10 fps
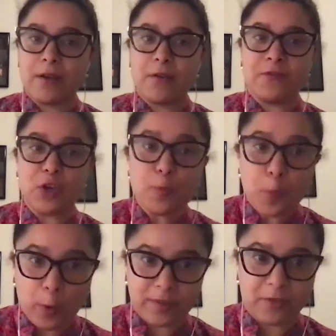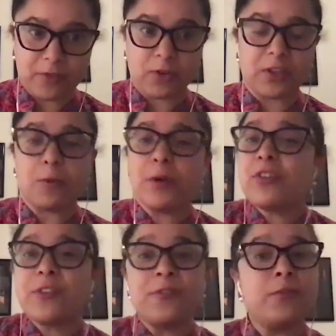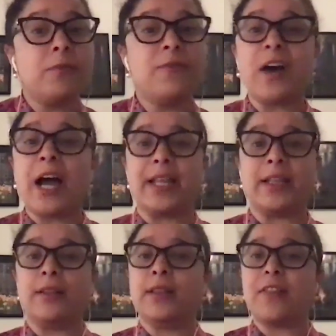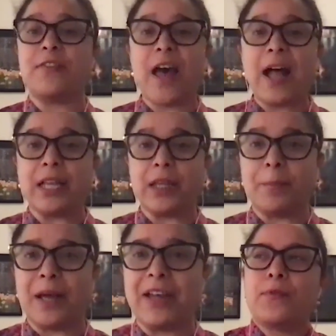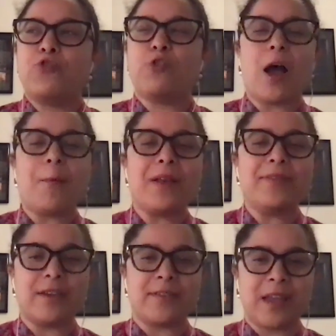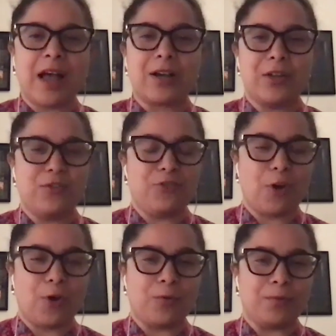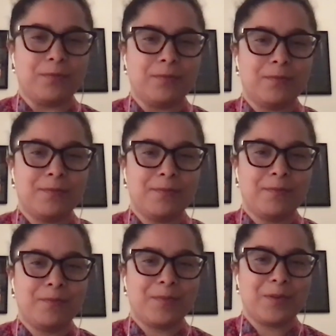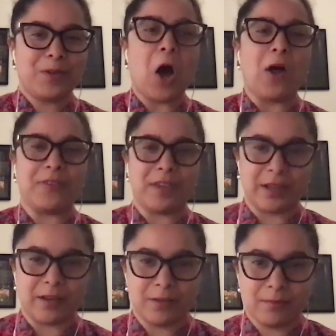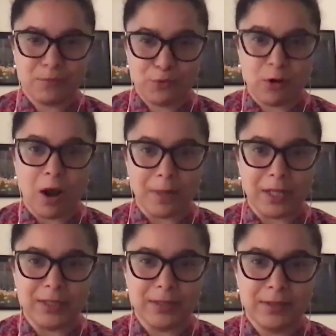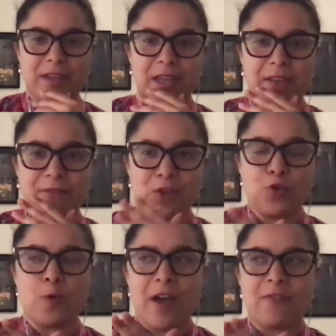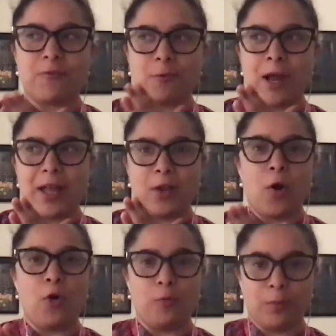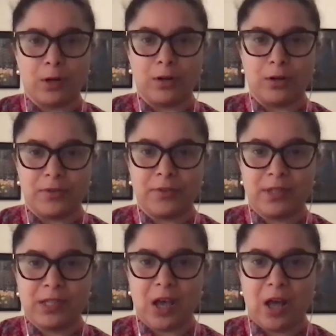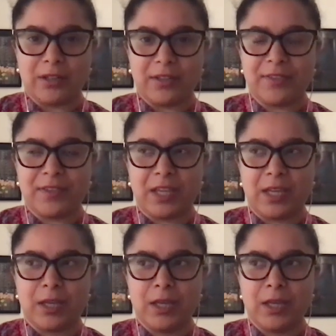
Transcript: viewpoint of Circe, which is fine. That's valid. But trauma does not condone causing trauma. If you have read Homer's The Odyssey,